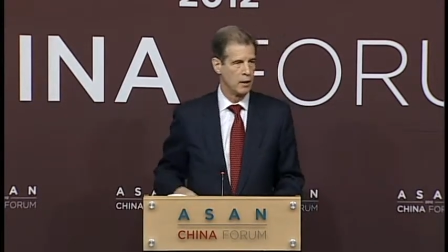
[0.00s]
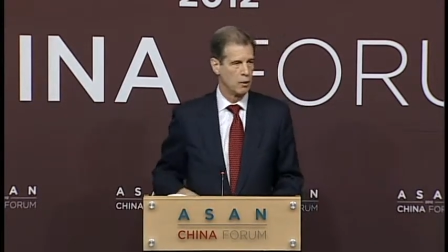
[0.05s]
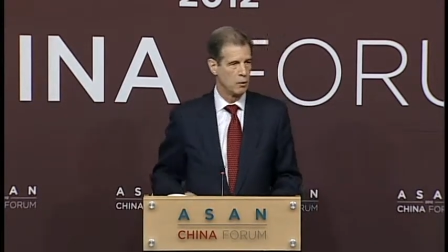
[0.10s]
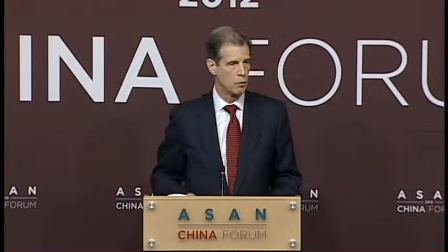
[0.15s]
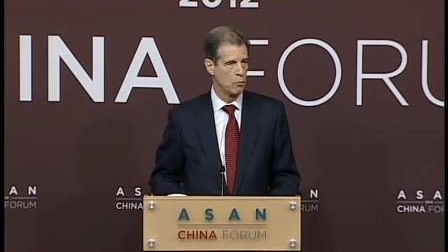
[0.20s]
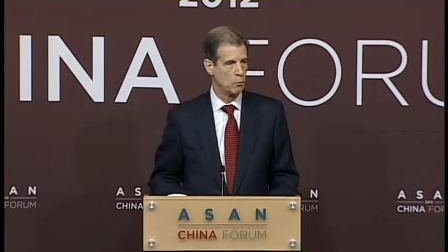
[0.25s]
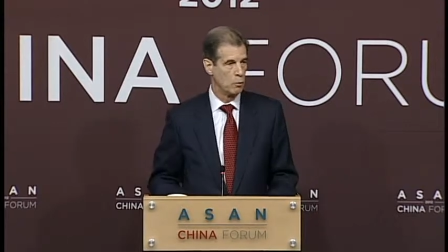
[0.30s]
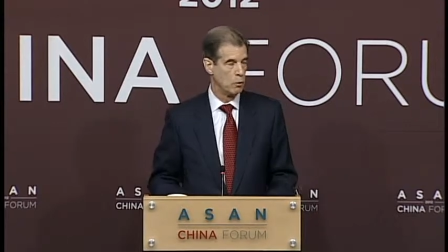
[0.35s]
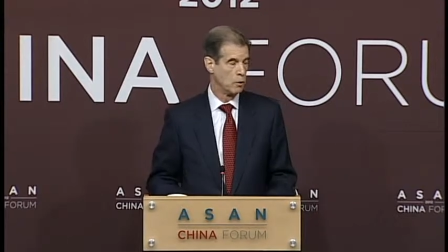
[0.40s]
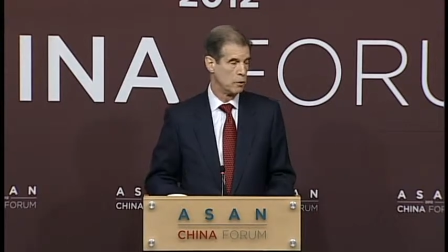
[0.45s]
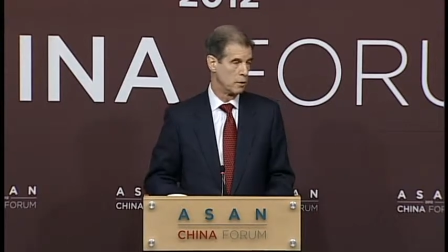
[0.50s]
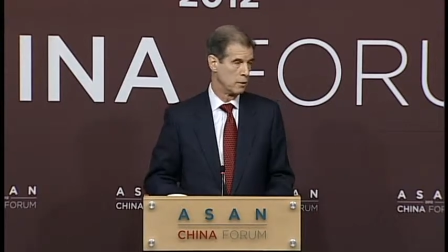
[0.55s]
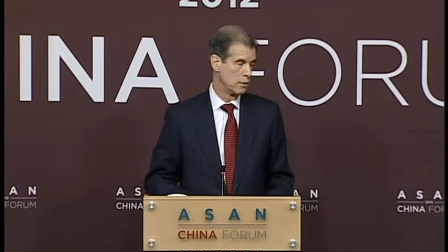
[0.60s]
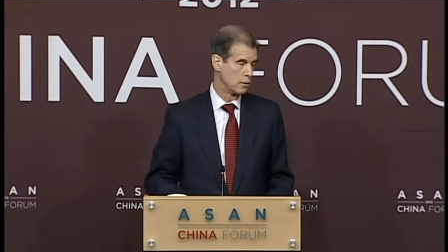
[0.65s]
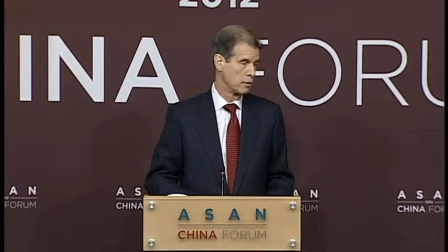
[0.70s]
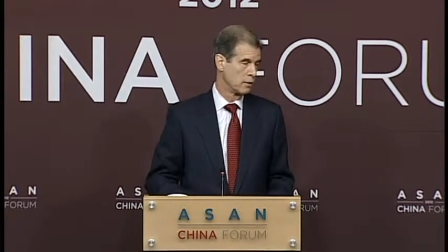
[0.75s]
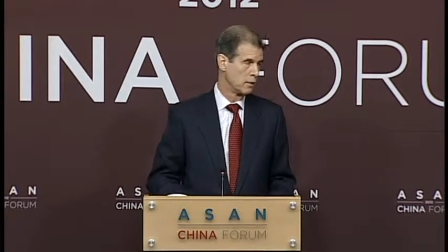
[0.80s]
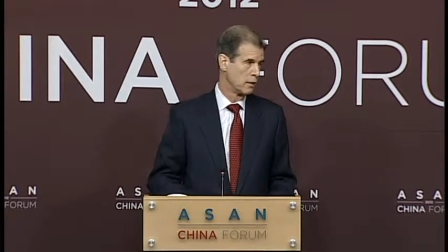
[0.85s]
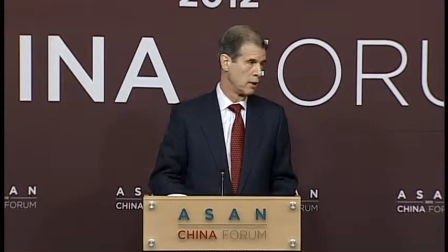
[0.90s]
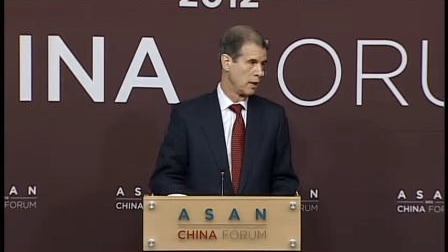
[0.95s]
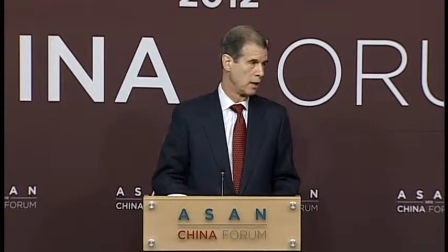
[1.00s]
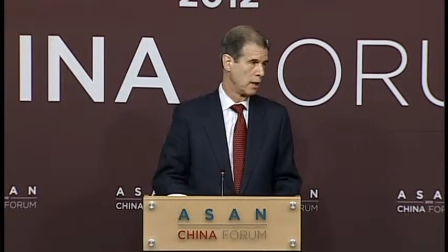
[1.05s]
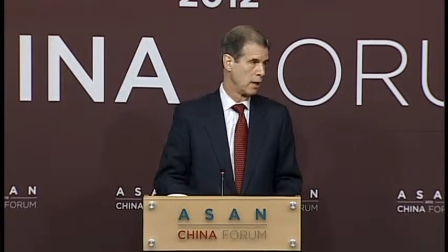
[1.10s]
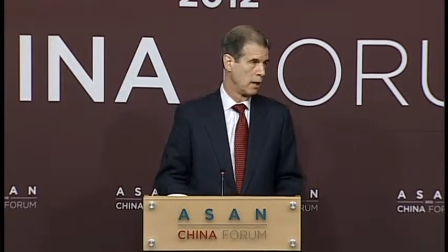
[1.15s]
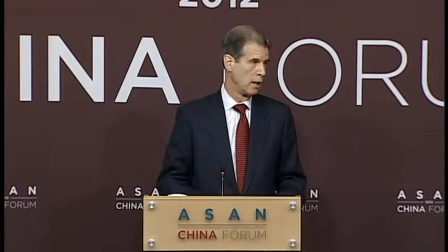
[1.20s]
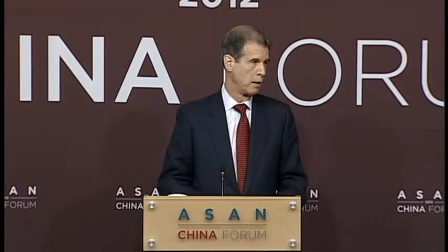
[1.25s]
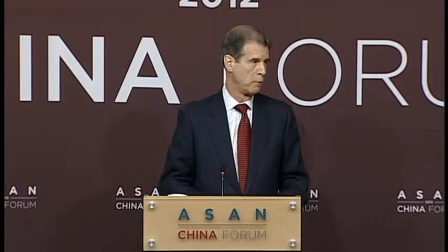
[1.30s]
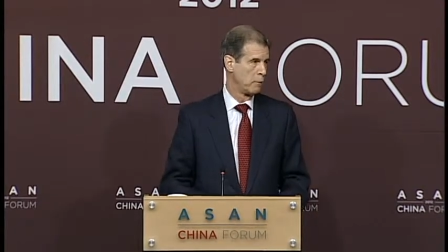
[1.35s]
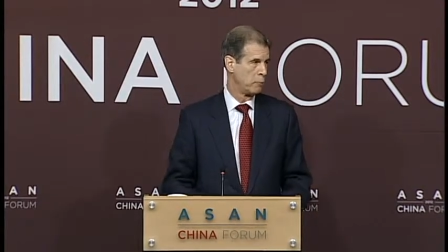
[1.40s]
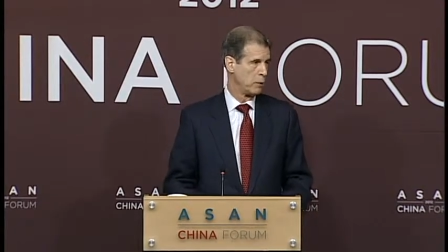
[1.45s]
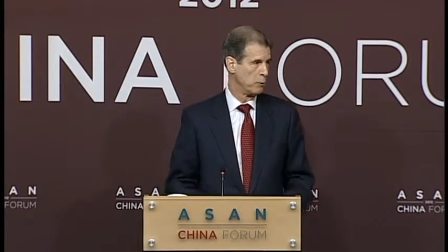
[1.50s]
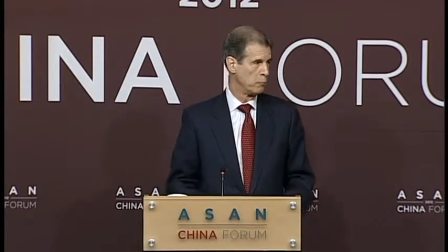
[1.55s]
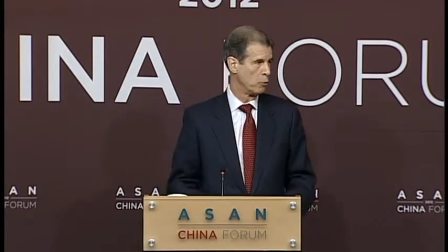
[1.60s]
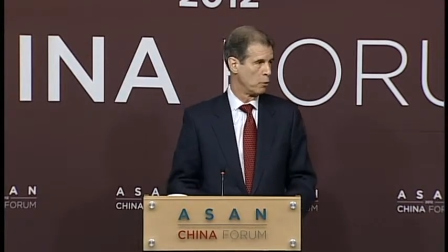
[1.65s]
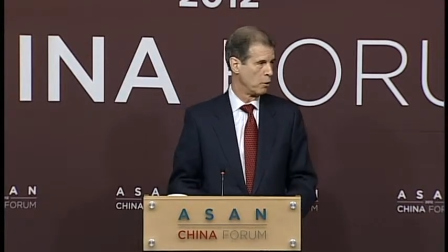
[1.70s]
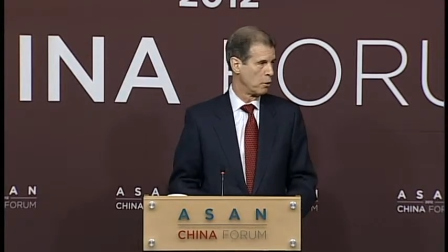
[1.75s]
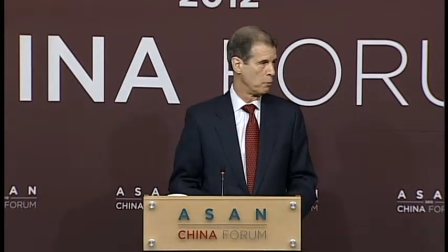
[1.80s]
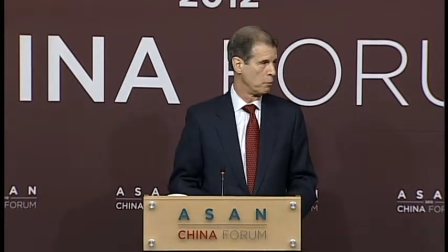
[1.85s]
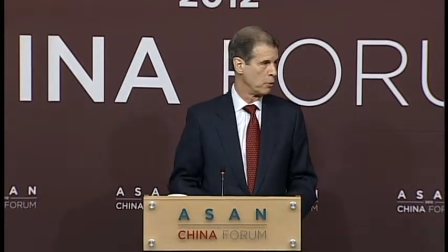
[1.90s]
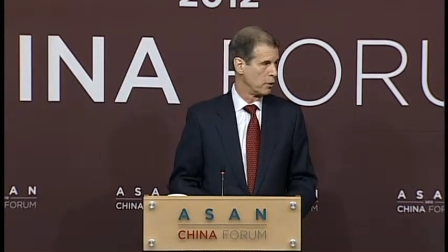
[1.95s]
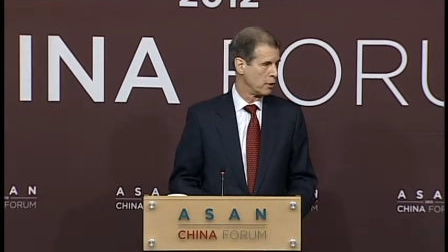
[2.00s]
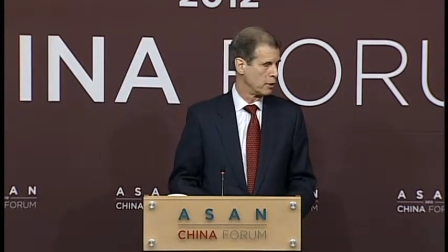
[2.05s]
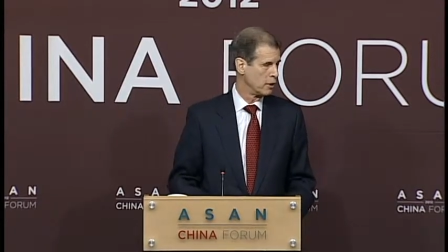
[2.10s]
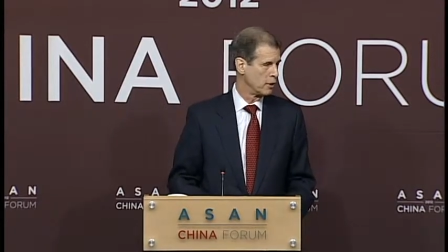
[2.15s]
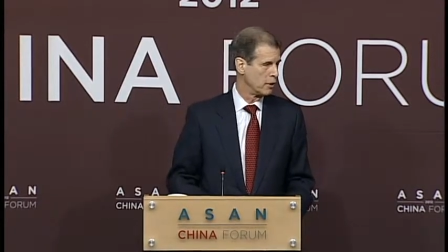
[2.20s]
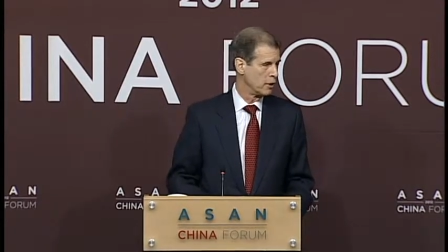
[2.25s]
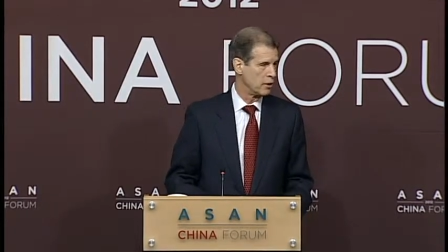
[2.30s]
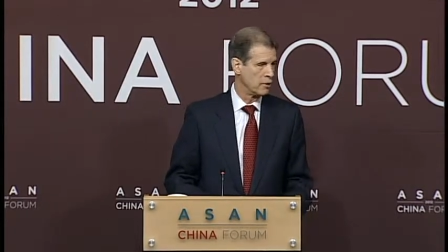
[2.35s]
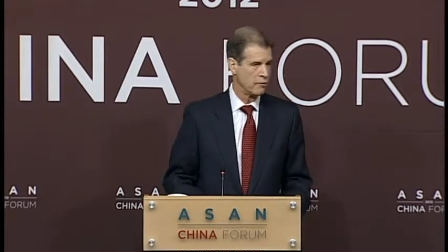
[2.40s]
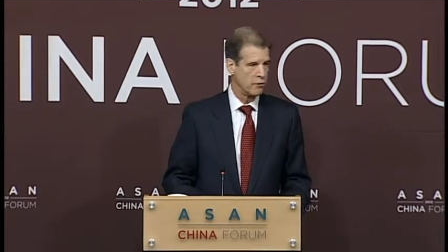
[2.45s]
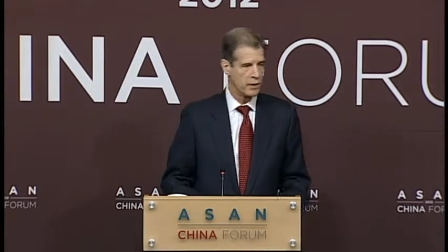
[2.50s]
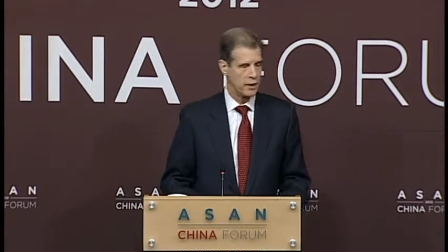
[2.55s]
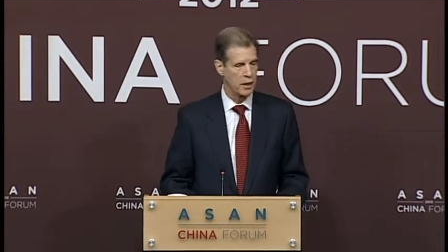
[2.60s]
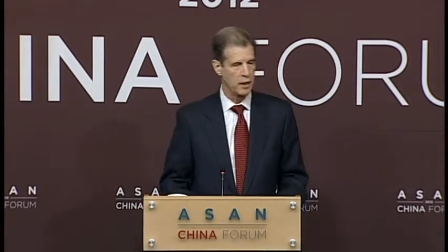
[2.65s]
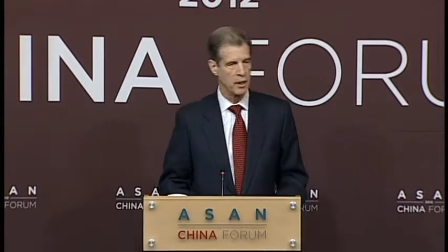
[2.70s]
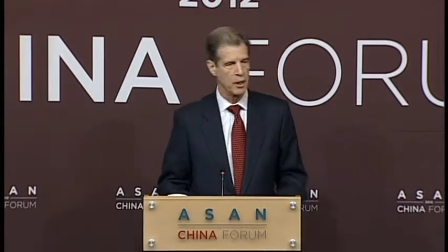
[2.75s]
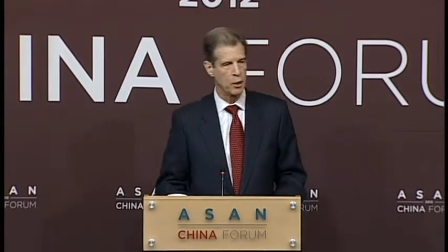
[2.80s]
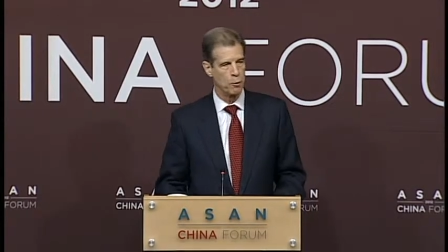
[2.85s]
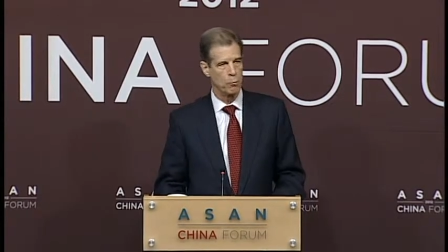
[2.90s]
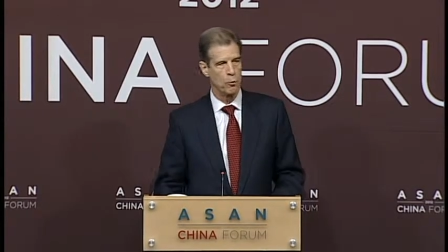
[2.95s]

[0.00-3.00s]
would be more important than the Vietnam